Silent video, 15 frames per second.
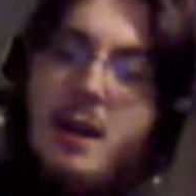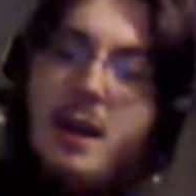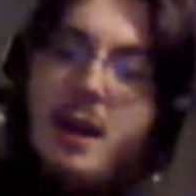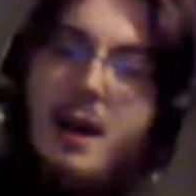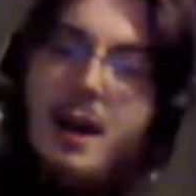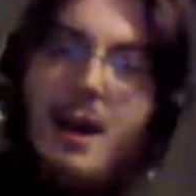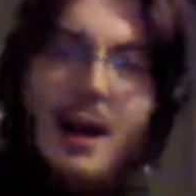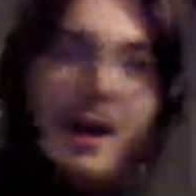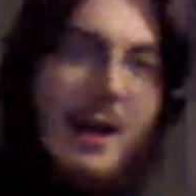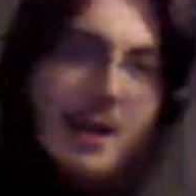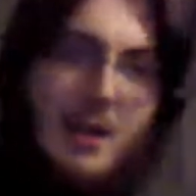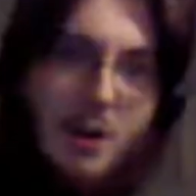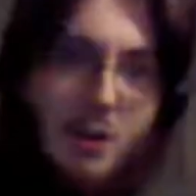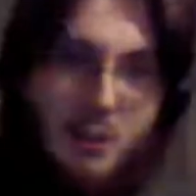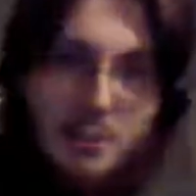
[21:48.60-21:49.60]
I
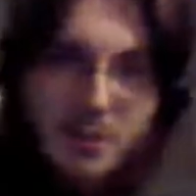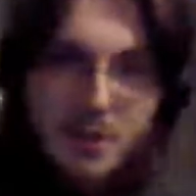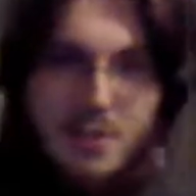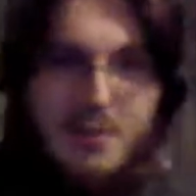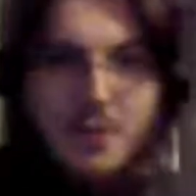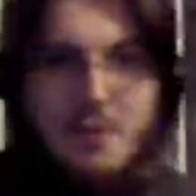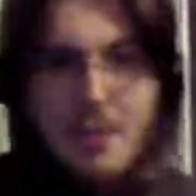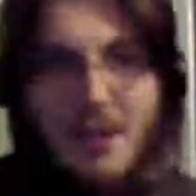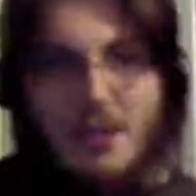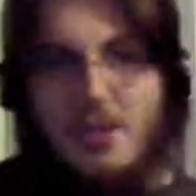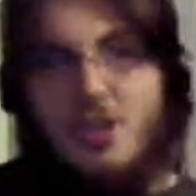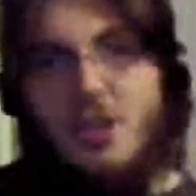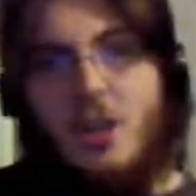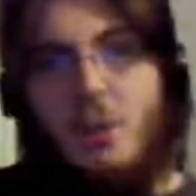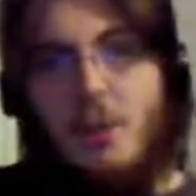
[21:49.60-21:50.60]
had a whole bunch of
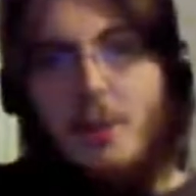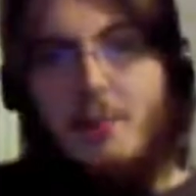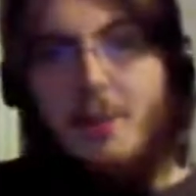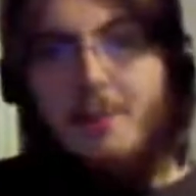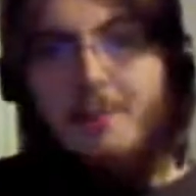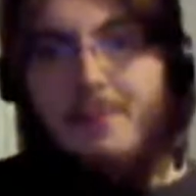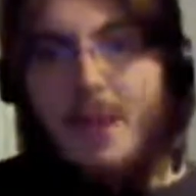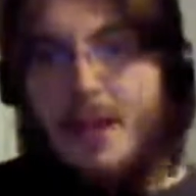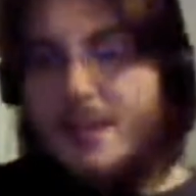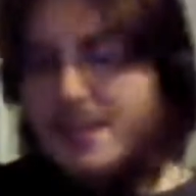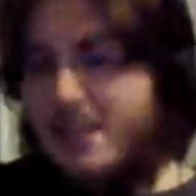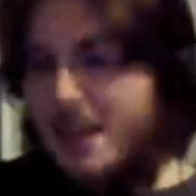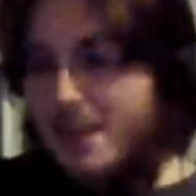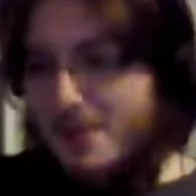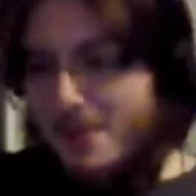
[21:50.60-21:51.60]
Dementors show up.
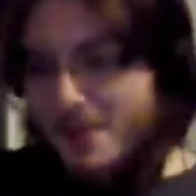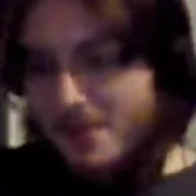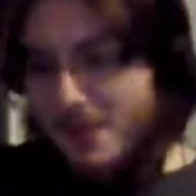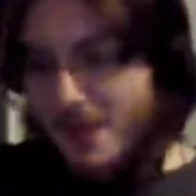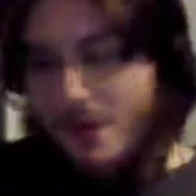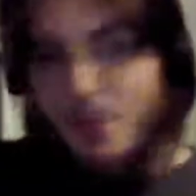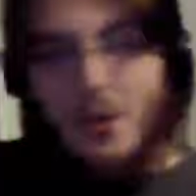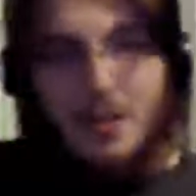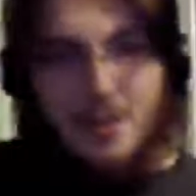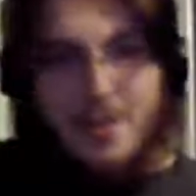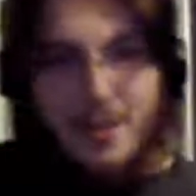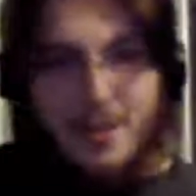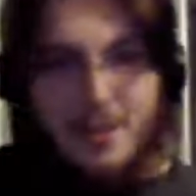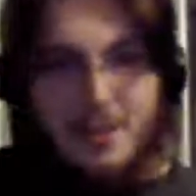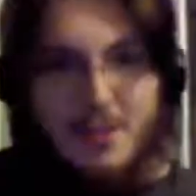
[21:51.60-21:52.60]
Except they weren't
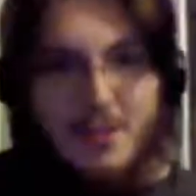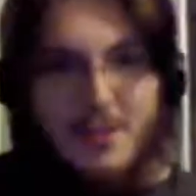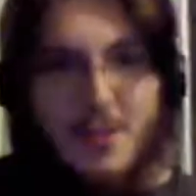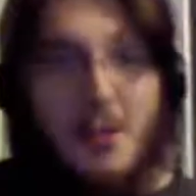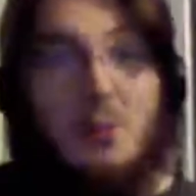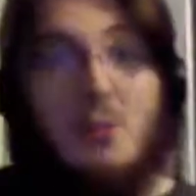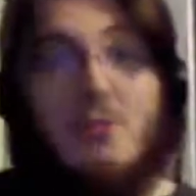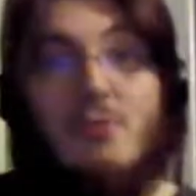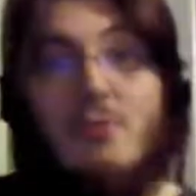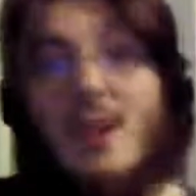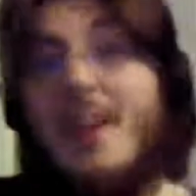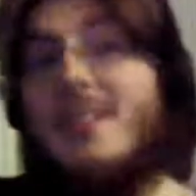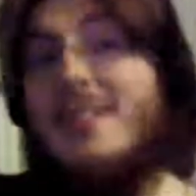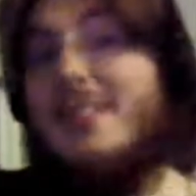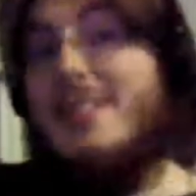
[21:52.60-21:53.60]
Dementors, they were
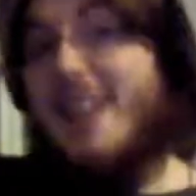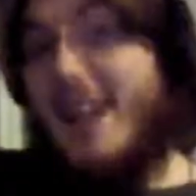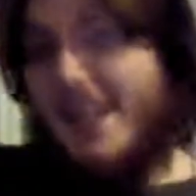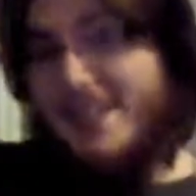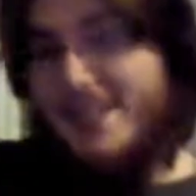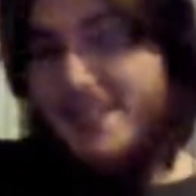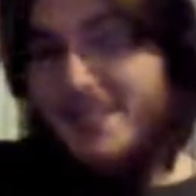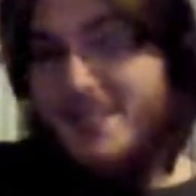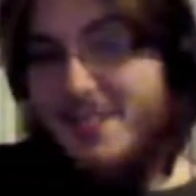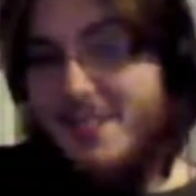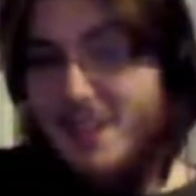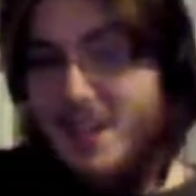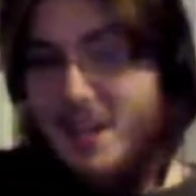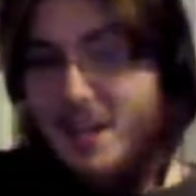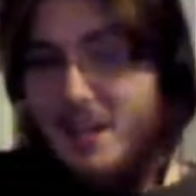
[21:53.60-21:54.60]
Red
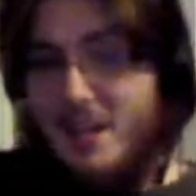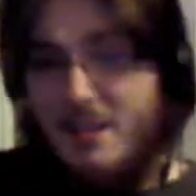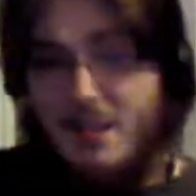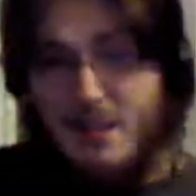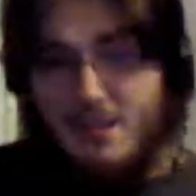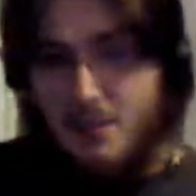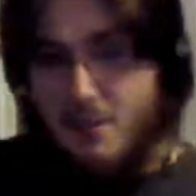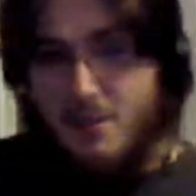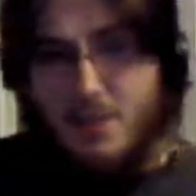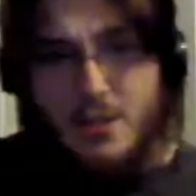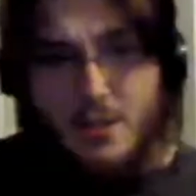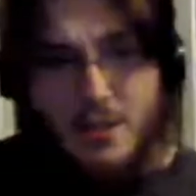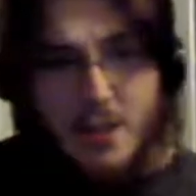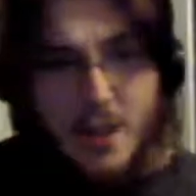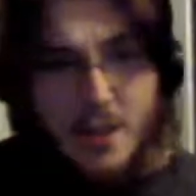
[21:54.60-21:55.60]
Deaths, a
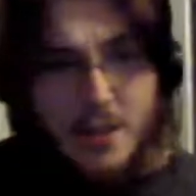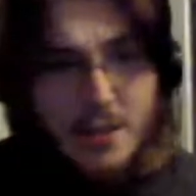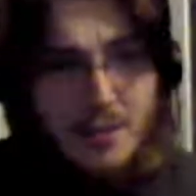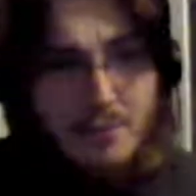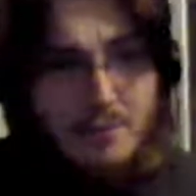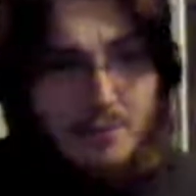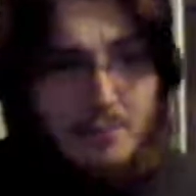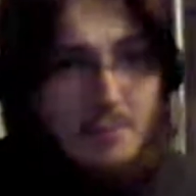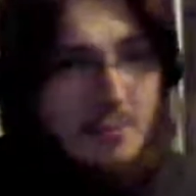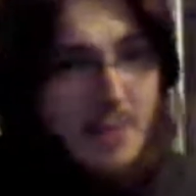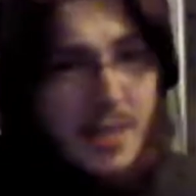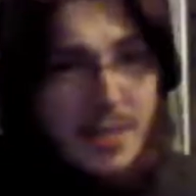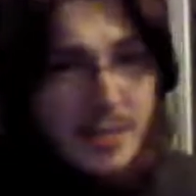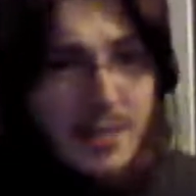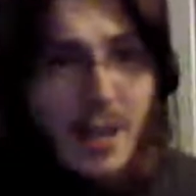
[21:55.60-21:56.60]
creature I
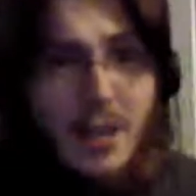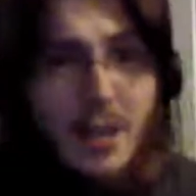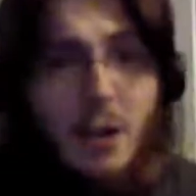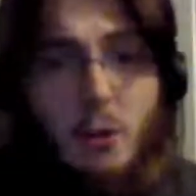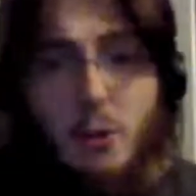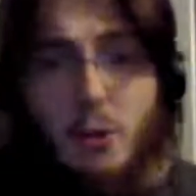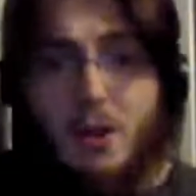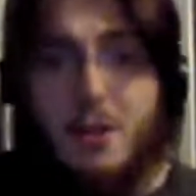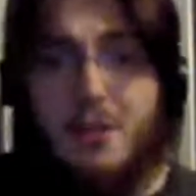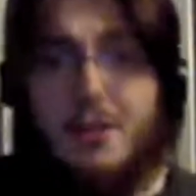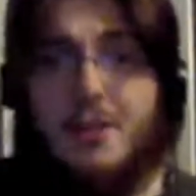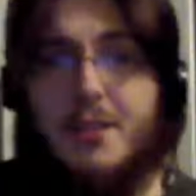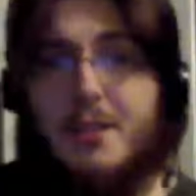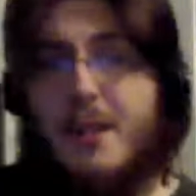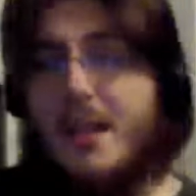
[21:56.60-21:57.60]
made entirely whole
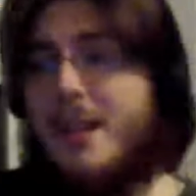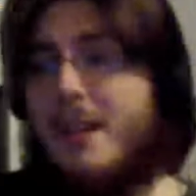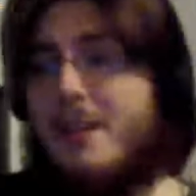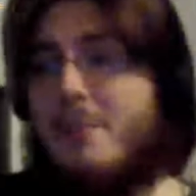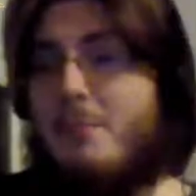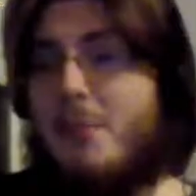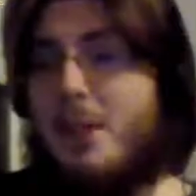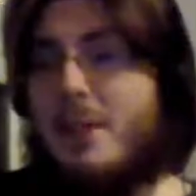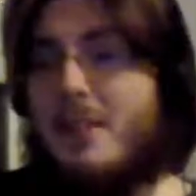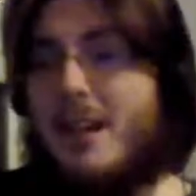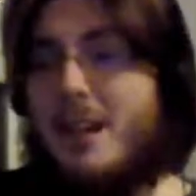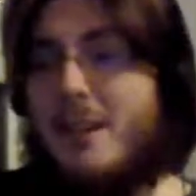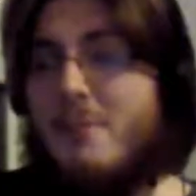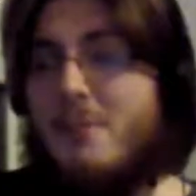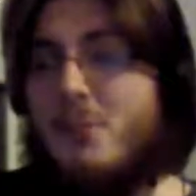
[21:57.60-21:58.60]
cloth, but
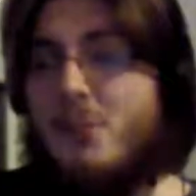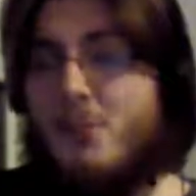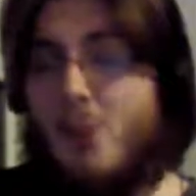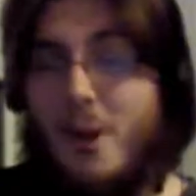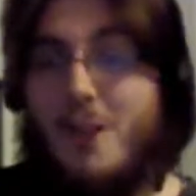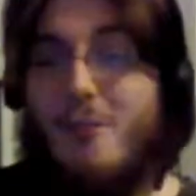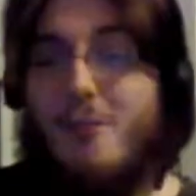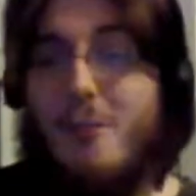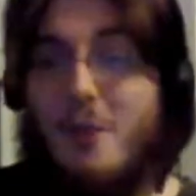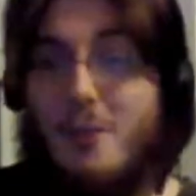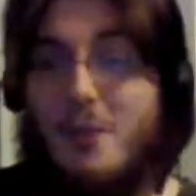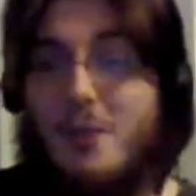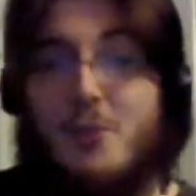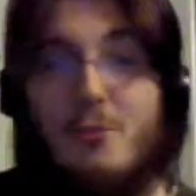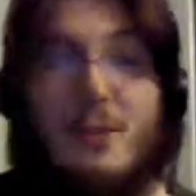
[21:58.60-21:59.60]
I'm drawing
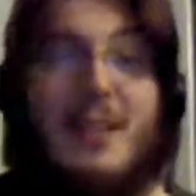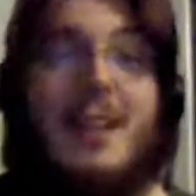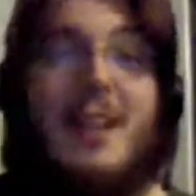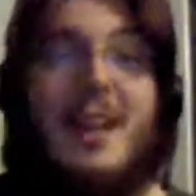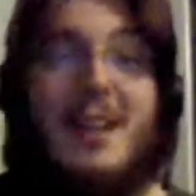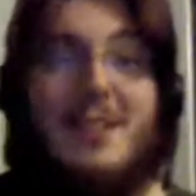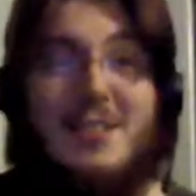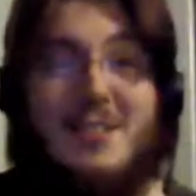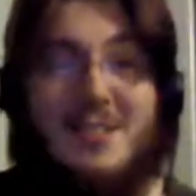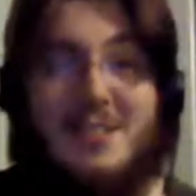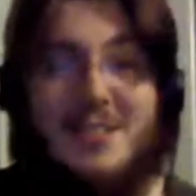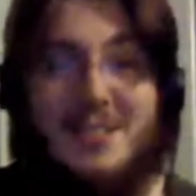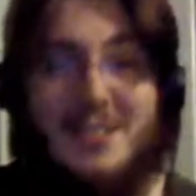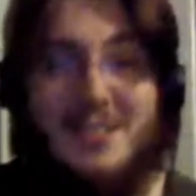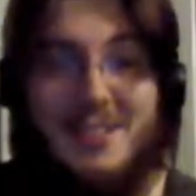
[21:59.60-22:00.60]
from the Green
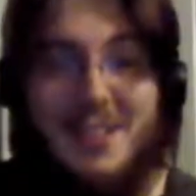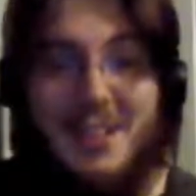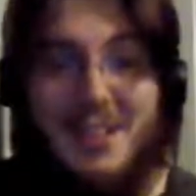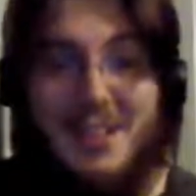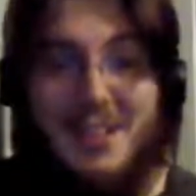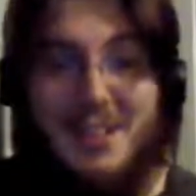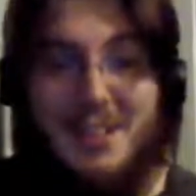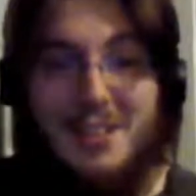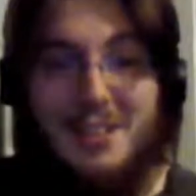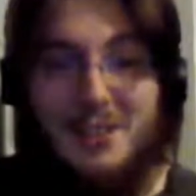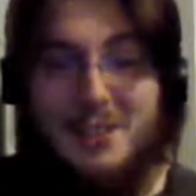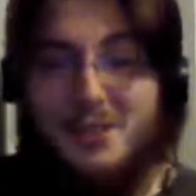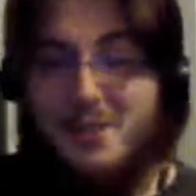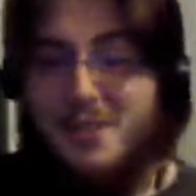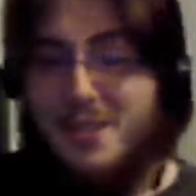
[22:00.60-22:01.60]
Lantern
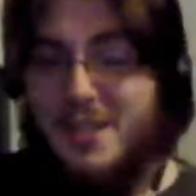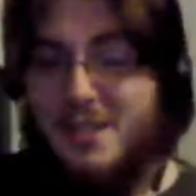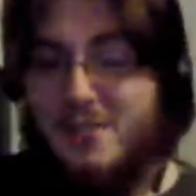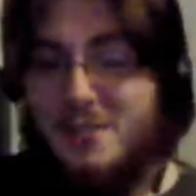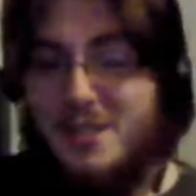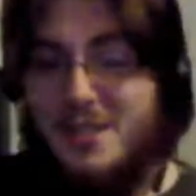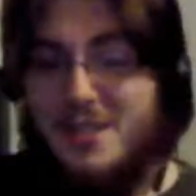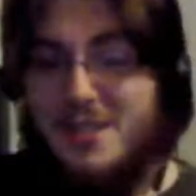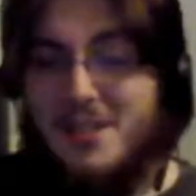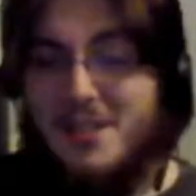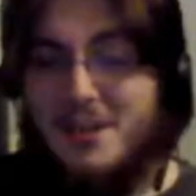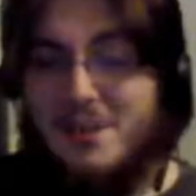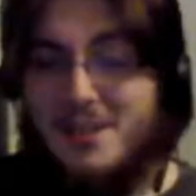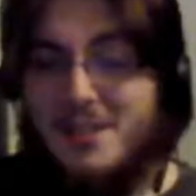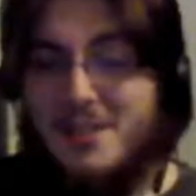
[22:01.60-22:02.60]
lore here from DC
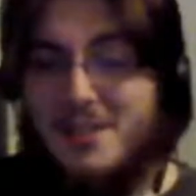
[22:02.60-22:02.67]
Comics.